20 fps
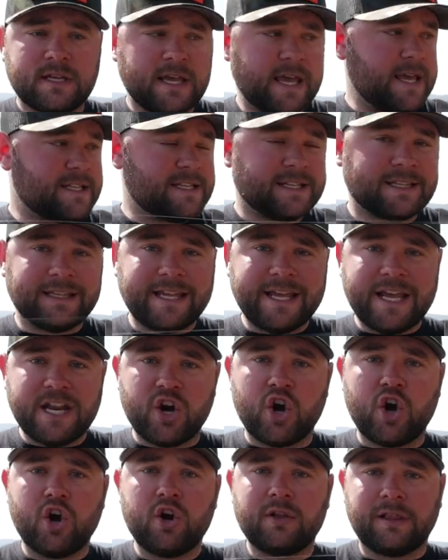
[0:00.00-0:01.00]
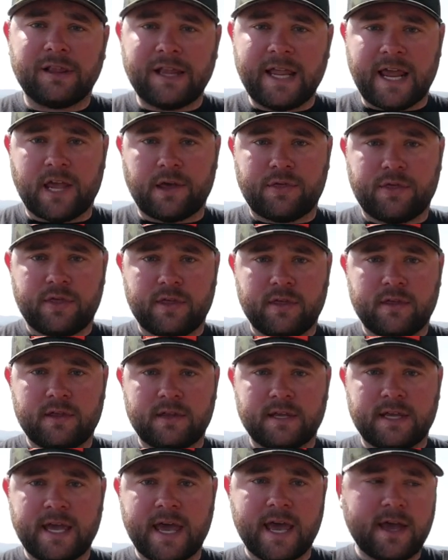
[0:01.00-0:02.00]
is leader length,
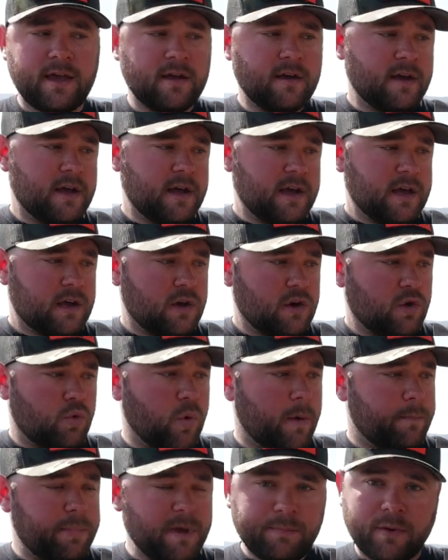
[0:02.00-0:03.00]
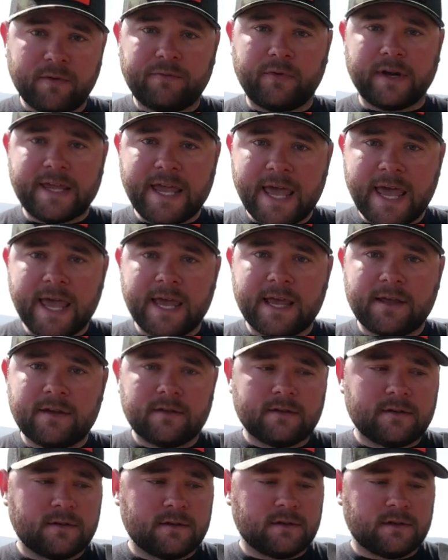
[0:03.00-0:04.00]
okay? What people forget
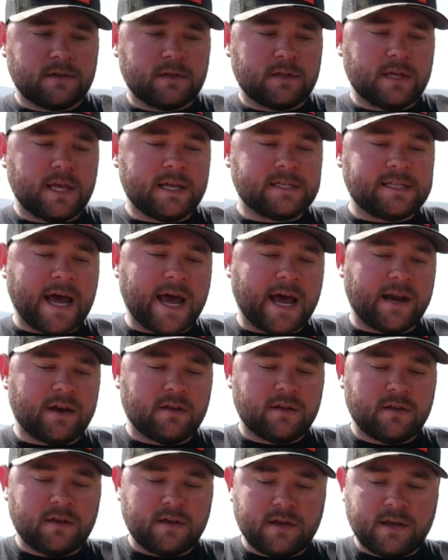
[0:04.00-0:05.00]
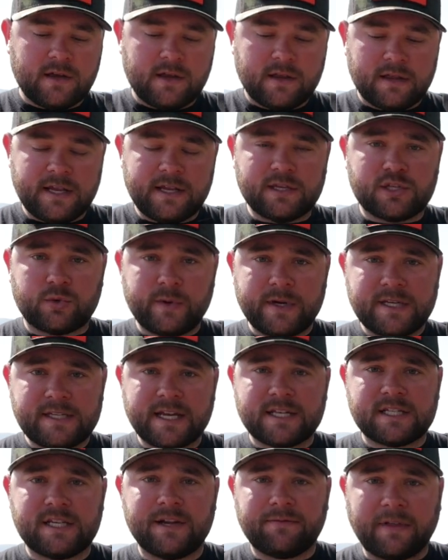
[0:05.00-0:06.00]
is that these
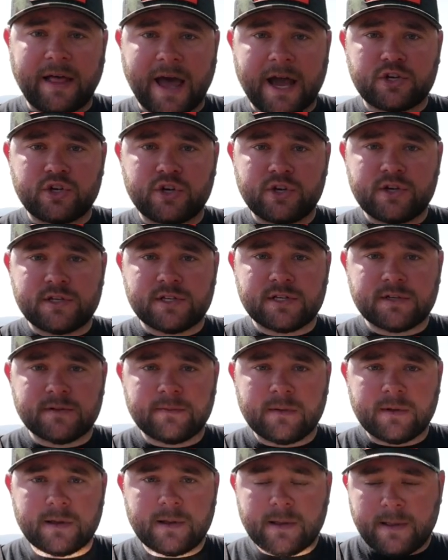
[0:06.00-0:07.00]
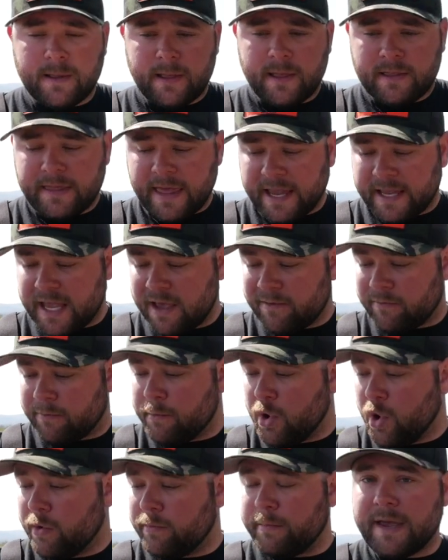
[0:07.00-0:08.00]
360 flashers, they give
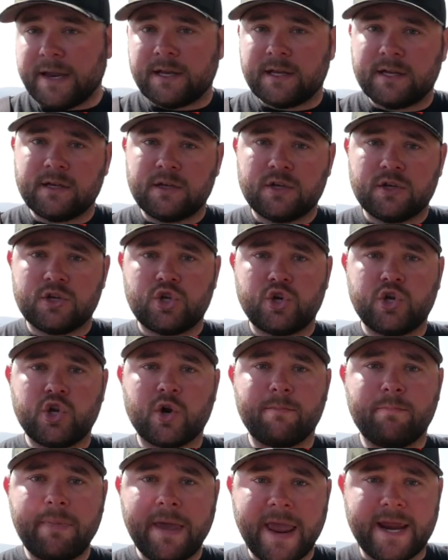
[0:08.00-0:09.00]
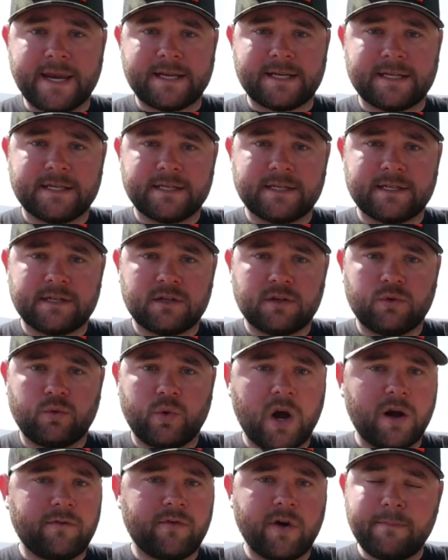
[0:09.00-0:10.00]
movement to your bait,
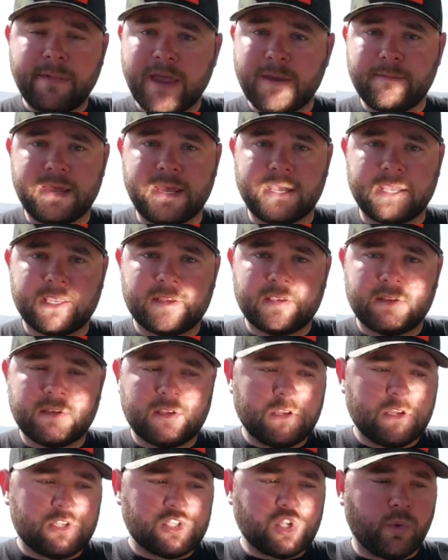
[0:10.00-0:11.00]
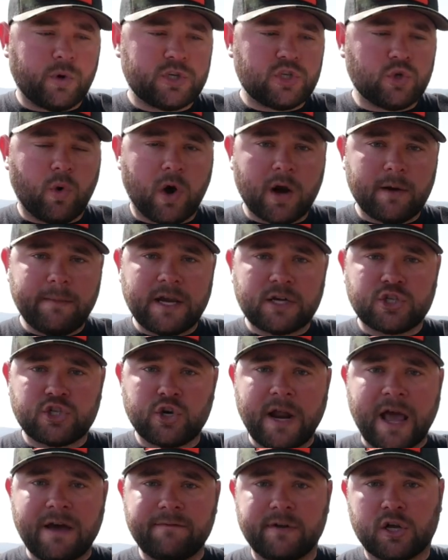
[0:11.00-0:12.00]
whatever it may be. So what you wanna make
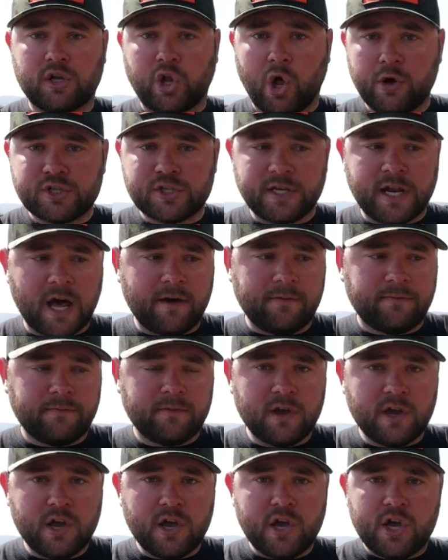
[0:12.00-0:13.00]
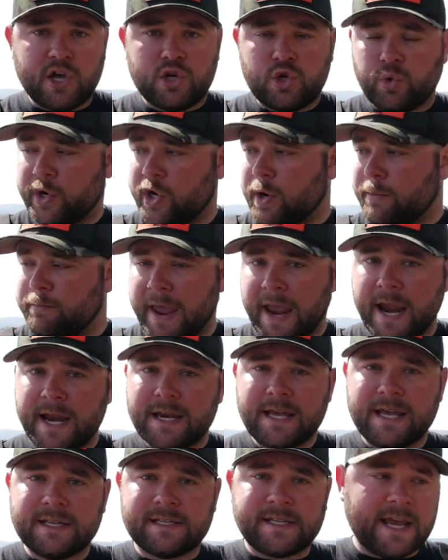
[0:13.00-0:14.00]
sure to have it close enough to where your bait
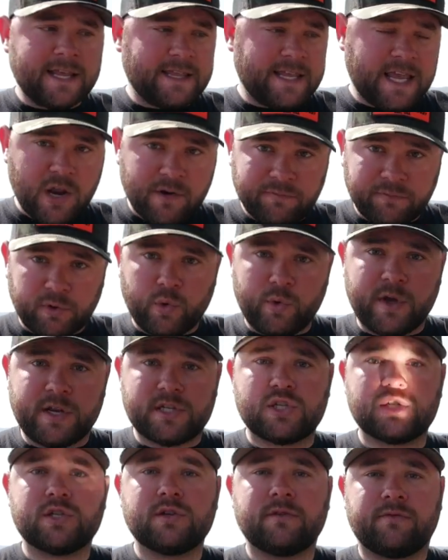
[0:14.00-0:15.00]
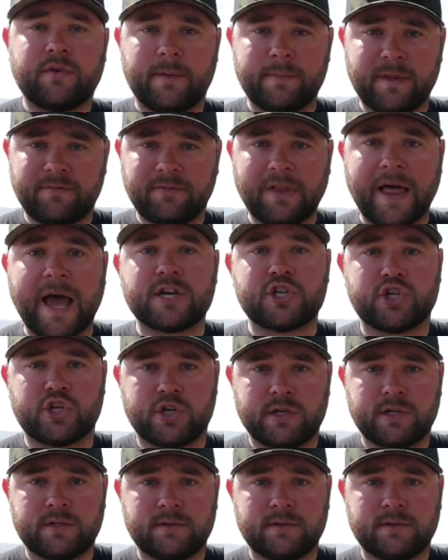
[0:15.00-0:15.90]
is getting the influence from the flasher.